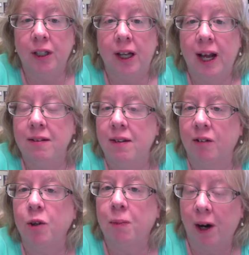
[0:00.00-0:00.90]
It has
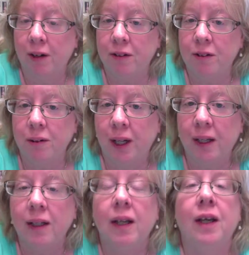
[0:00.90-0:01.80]
several parts to it.
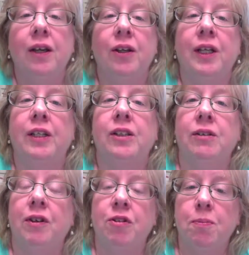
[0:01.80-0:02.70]
You need to
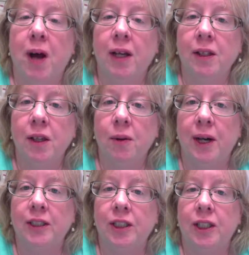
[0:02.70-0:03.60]
respond to the
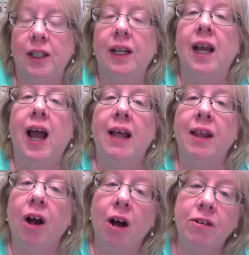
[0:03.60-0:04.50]
question and
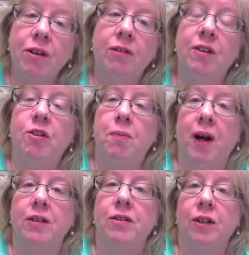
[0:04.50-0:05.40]
then also
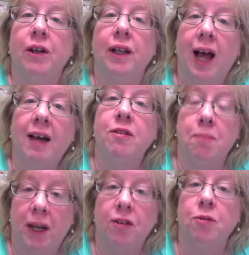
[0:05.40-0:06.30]
respond to your
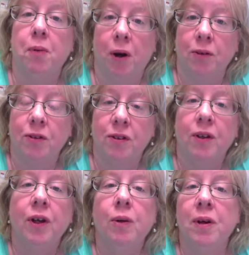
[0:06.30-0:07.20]
classmates' posts
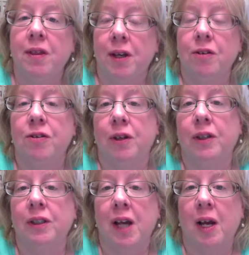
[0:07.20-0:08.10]
within a
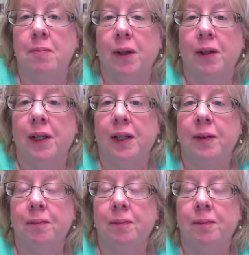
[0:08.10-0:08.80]
certain time period.